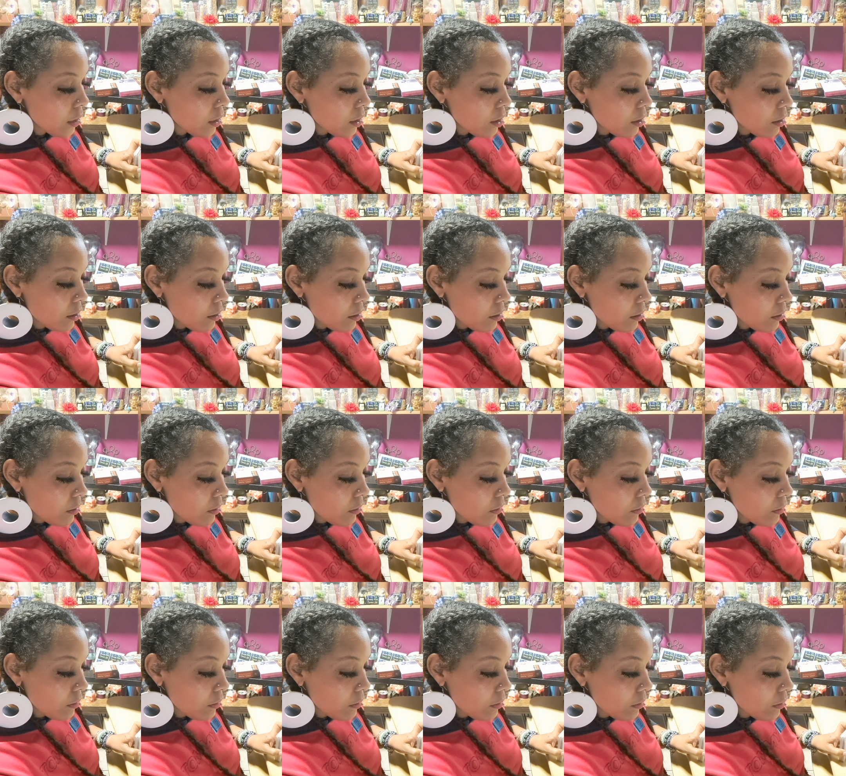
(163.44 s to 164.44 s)

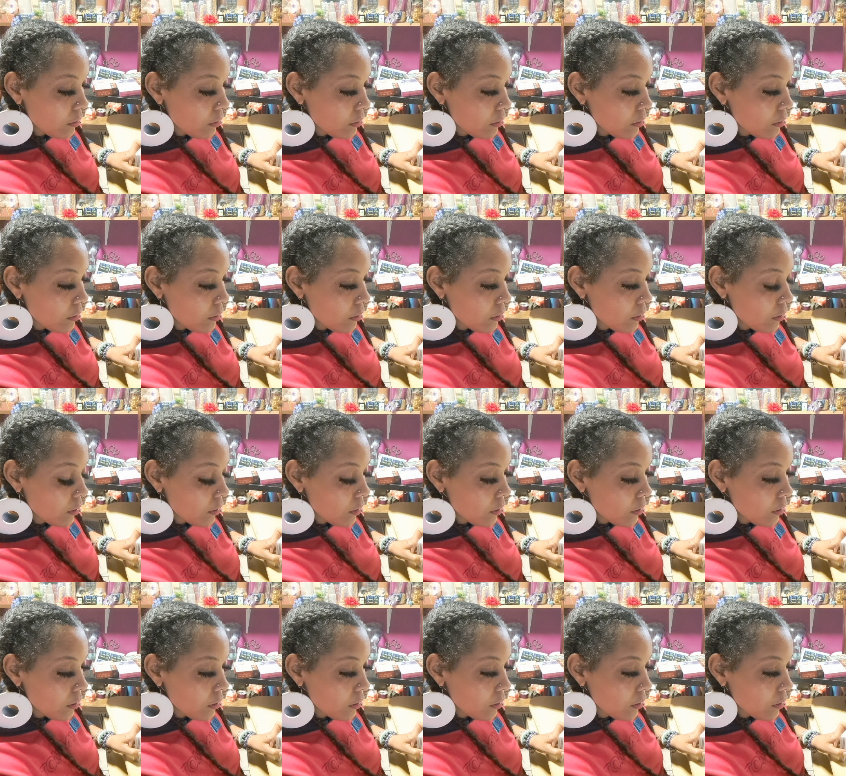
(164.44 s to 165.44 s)

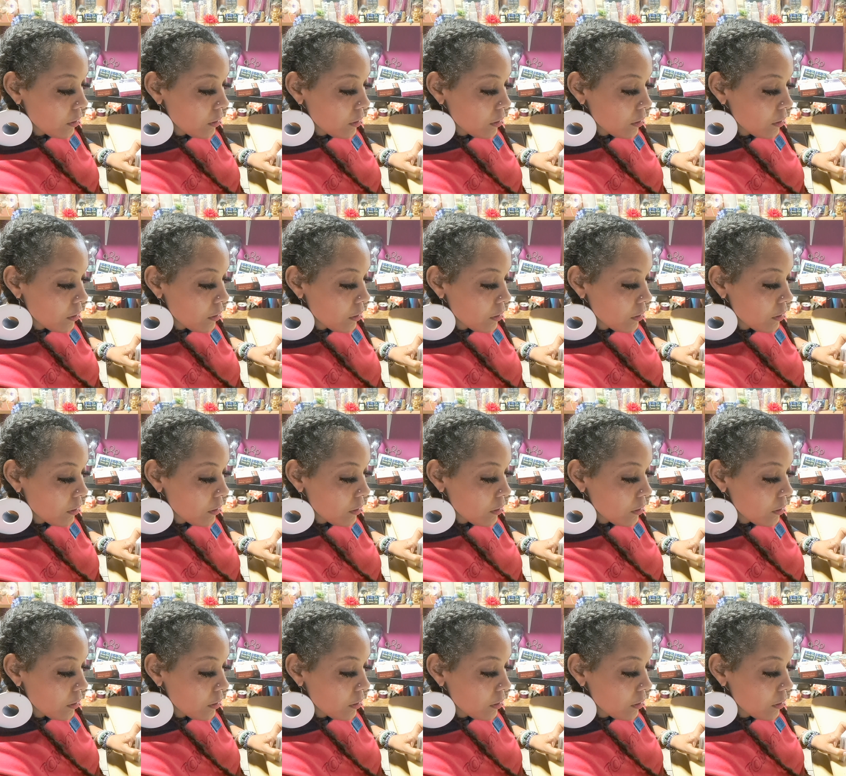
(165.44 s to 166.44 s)

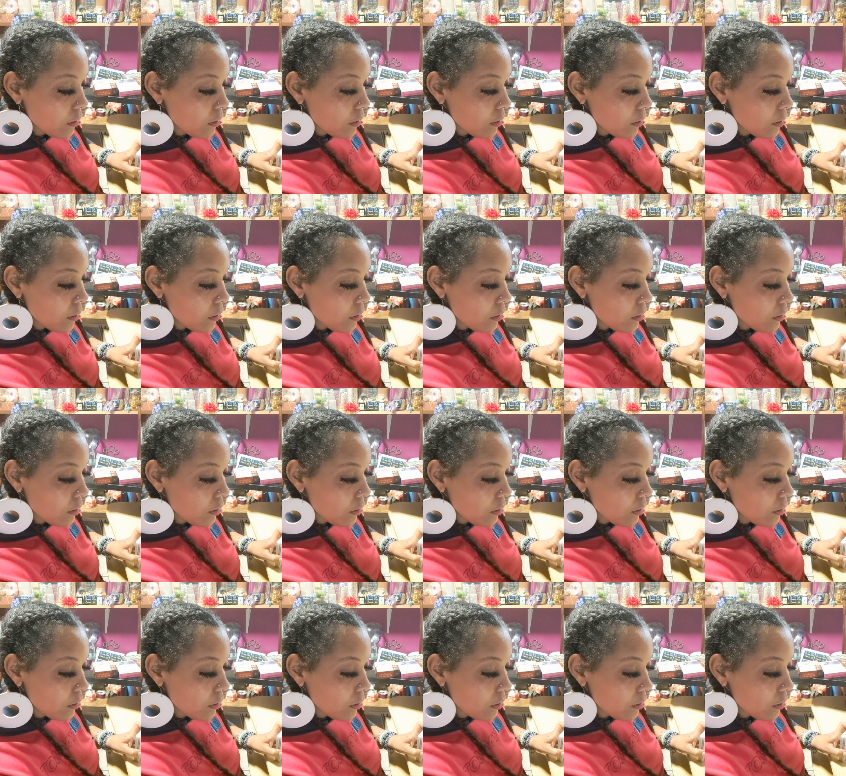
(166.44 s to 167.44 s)

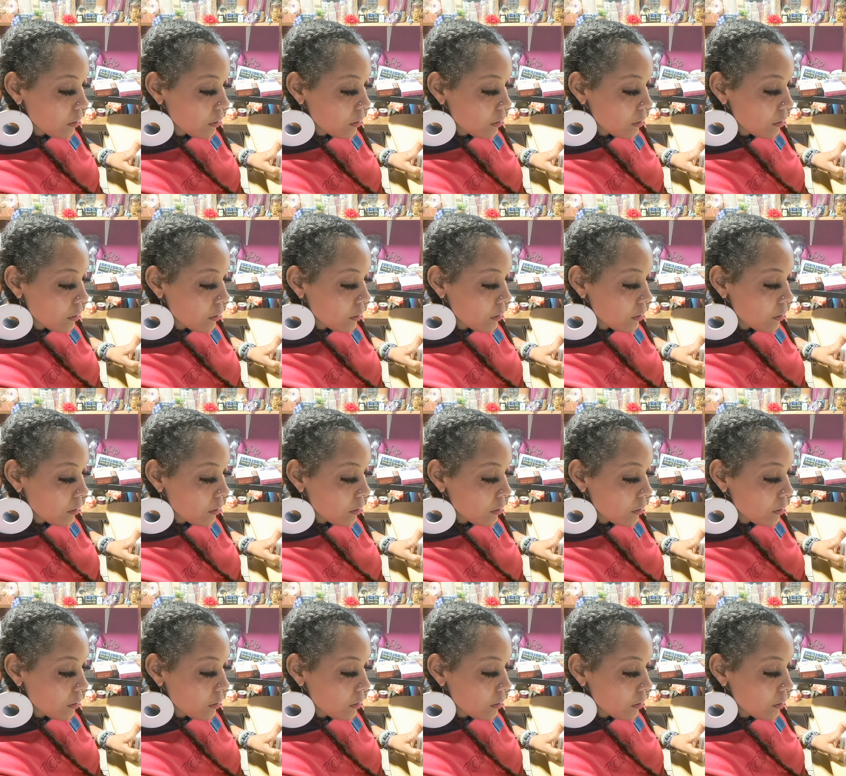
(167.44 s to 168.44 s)

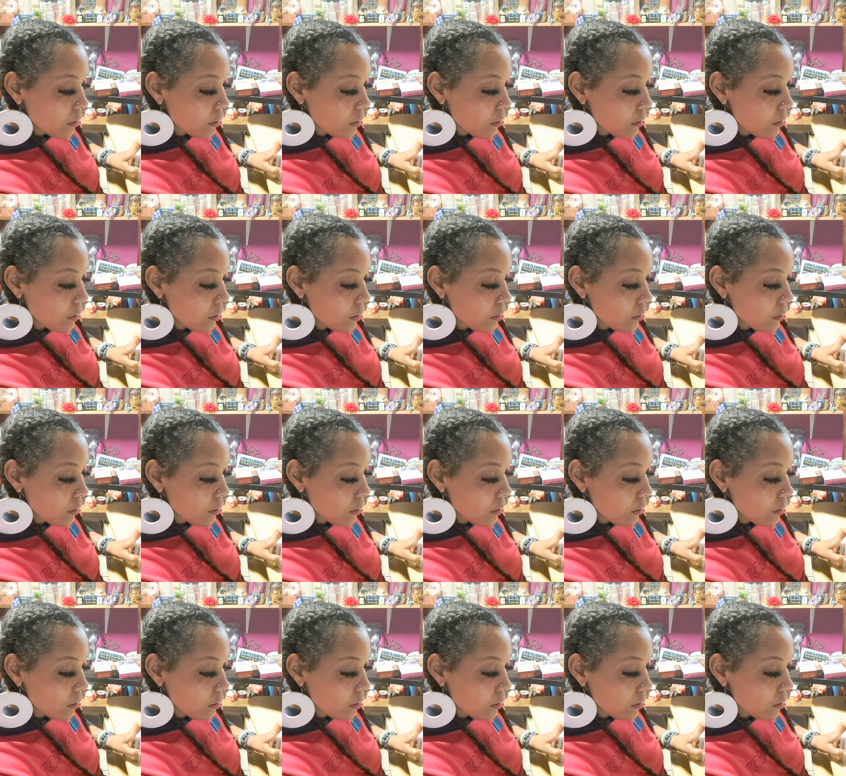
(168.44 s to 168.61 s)
No one is speaking in this clip.